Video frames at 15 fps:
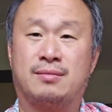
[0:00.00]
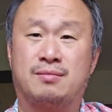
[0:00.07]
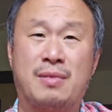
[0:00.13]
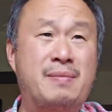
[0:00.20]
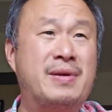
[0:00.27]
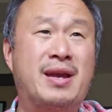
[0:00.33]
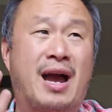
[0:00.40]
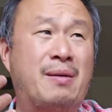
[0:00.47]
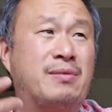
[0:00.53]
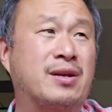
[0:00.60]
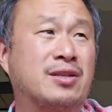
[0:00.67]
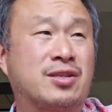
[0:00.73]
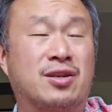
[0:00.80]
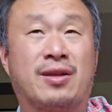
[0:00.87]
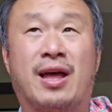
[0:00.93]
Maybe I'm
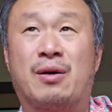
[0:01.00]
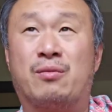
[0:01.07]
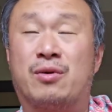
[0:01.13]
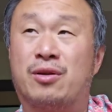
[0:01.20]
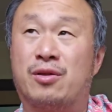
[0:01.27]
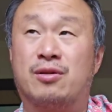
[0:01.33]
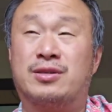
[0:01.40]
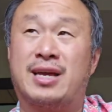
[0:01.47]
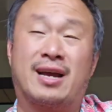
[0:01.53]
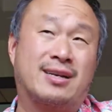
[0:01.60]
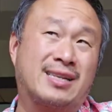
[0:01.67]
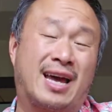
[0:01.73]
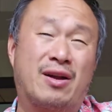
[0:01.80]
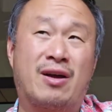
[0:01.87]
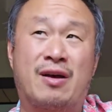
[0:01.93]
considered that one of those. Yeah,
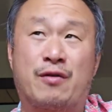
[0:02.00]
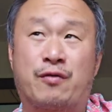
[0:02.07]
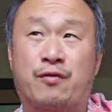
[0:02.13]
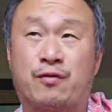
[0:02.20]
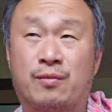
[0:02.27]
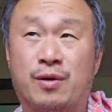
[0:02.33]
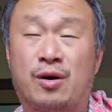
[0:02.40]
because I don't have a,